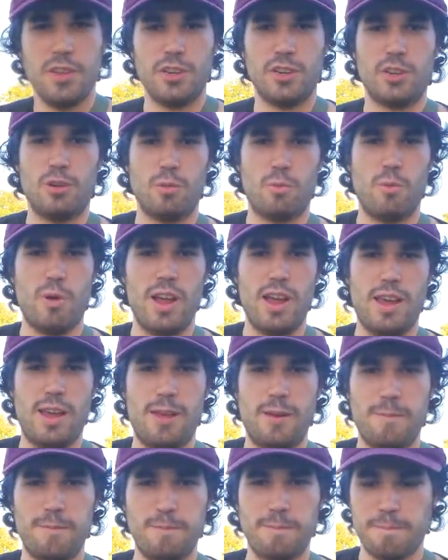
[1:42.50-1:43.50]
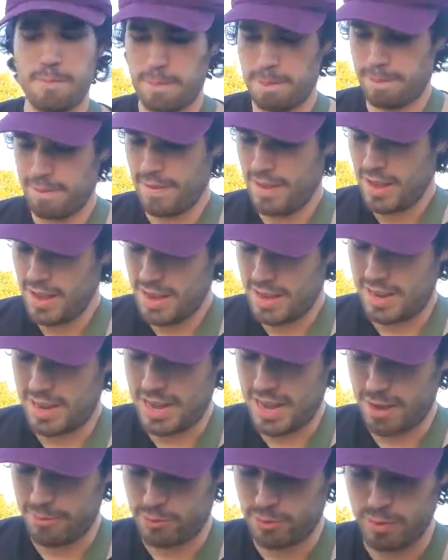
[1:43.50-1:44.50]
Gray. And I
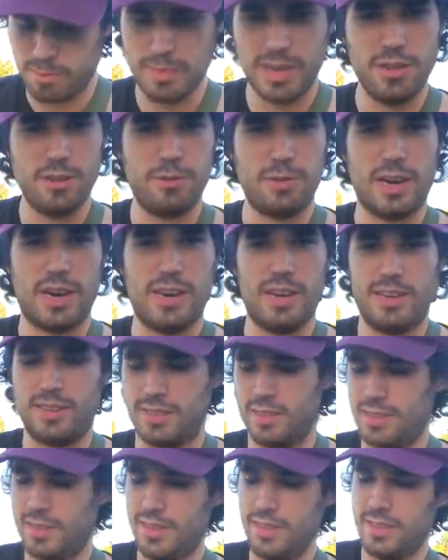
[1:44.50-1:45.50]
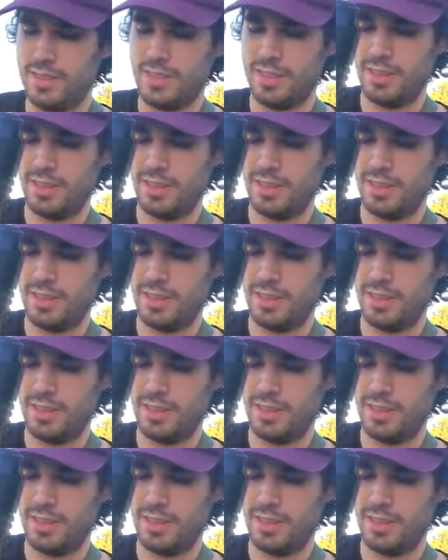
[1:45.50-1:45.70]
have to admit, you guys, this